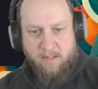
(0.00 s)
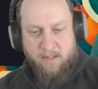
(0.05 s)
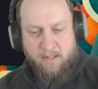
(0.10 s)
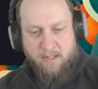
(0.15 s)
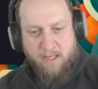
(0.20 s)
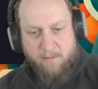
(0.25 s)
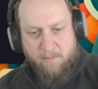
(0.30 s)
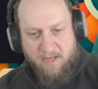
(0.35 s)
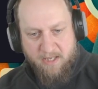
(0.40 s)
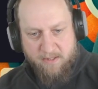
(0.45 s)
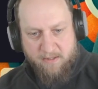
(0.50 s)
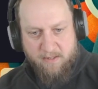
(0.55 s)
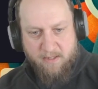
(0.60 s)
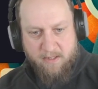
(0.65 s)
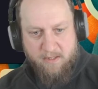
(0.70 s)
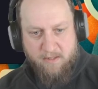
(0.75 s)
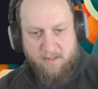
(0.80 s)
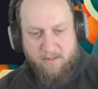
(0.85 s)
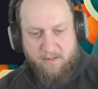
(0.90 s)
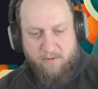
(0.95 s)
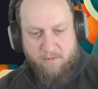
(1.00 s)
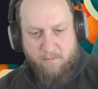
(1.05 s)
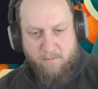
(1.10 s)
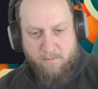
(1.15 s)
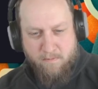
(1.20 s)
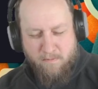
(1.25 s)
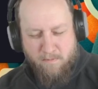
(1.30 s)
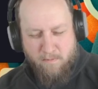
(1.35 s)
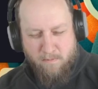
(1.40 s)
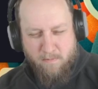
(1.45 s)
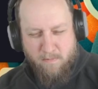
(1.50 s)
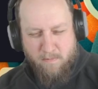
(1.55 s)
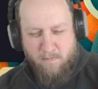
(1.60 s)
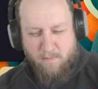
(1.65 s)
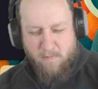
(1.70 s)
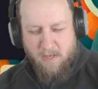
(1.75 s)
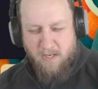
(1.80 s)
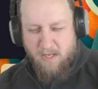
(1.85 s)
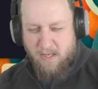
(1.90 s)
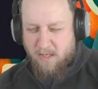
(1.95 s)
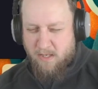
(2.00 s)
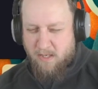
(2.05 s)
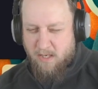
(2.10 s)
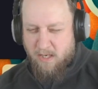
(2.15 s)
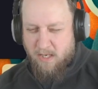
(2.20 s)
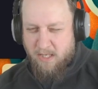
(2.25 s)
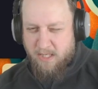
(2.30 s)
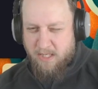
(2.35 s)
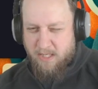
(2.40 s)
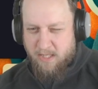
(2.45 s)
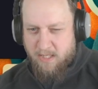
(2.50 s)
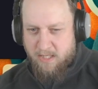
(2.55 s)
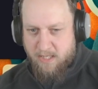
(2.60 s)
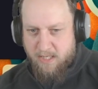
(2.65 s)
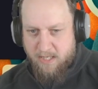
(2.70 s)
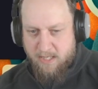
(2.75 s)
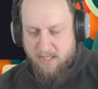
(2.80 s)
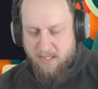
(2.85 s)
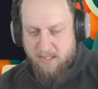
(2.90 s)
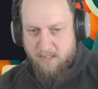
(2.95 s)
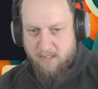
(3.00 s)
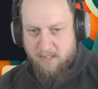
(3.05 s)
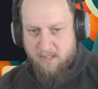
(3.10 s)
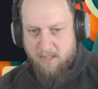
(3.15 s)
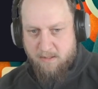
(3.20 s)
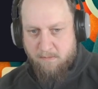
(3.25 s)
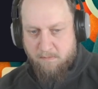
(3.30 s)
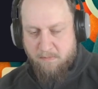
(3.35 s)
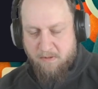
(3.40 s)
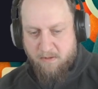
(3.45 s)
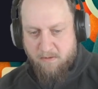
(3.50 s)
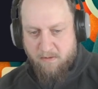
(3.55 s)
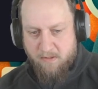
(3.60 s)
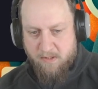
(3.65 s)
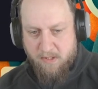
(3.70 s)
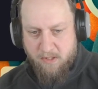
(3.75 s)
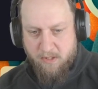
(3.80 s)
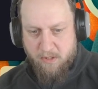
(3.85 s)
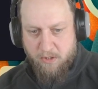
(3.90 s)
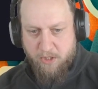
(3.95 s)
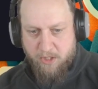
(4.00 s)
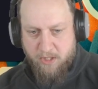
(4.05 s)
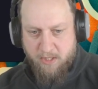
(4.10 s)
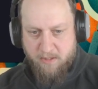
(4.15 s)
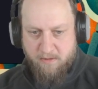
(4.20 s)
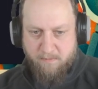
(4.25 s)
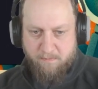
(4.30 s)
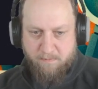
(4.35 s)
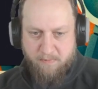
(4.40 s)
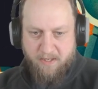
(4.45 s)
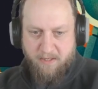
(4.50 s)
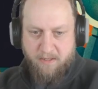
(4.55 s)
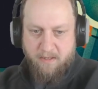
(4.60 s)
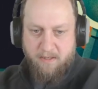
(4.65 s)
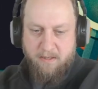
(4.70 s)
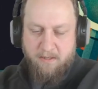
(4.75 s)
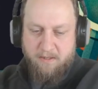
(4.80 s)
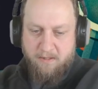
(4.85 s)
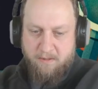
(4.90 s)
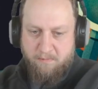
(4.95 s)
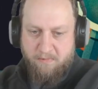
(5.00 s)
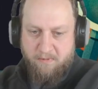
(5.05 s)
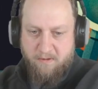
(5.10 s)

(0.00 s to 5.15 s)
that makes sense to me, I guess, because in the cherry pick, it's